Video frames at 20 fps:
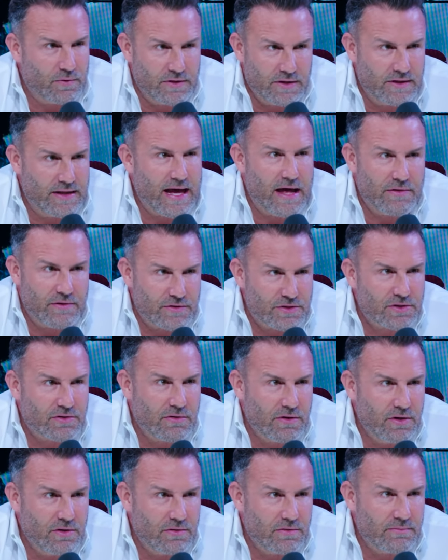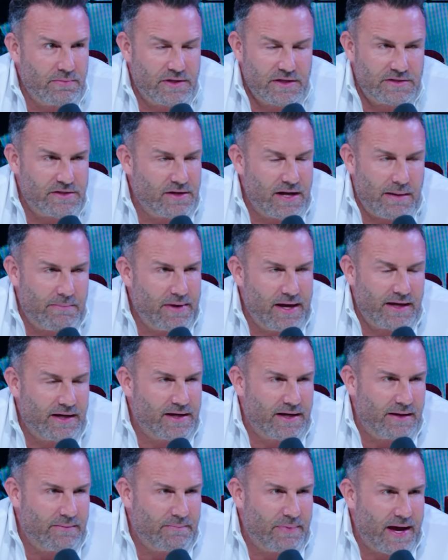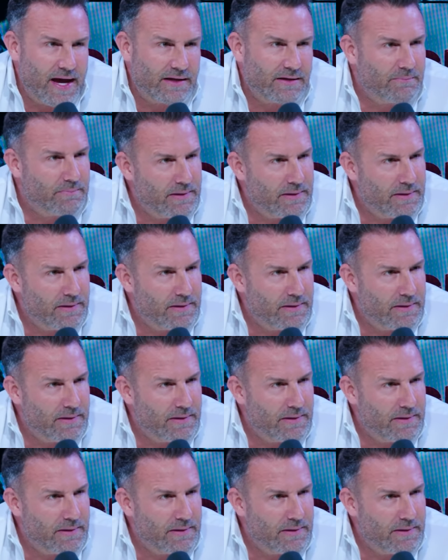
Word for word: well, then now they're screwed because they're not making an impact.